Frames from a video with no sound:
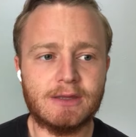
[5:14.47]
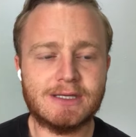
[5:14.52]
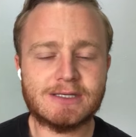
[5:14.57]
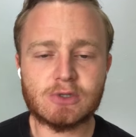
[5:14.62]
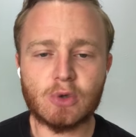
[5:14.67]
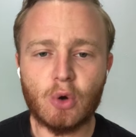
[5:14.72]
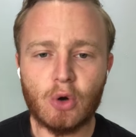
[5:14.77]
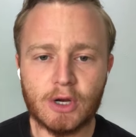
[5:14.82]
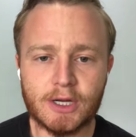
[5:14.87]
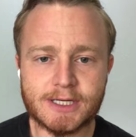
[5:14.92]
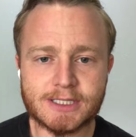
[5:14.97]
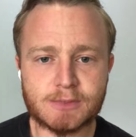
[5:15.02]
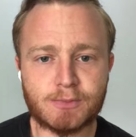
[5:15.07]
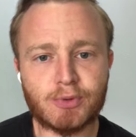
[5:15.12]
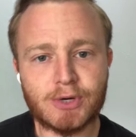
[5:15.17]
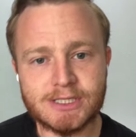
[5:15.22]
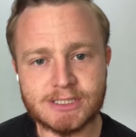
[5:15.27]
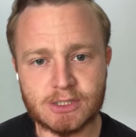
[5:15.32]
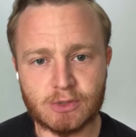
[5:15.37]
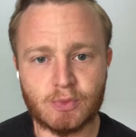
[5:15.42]
this organ is
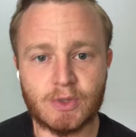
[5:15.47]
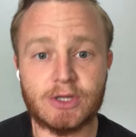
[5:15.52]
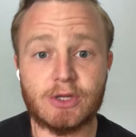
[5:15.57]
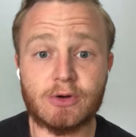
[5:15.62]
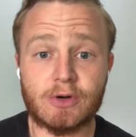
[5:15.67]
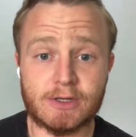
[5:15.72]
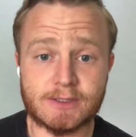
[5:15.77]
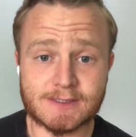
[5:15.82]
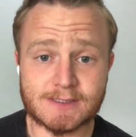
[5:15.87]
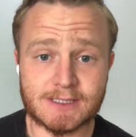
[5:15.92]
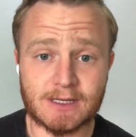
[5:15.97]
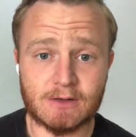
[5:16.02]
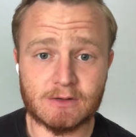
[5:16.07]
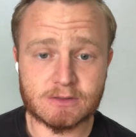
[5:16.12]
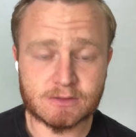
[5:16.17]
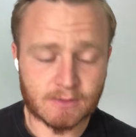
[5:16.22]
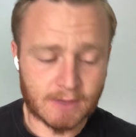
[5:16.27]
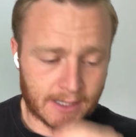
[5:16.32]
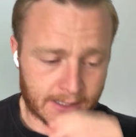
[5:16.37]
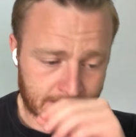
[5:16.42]
printed with your own
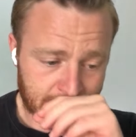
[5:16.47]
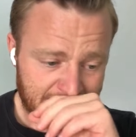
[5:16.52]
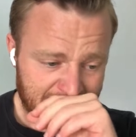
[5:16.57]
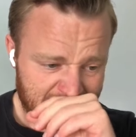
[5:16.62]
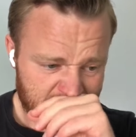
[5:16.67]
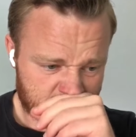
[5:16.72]
cells, right?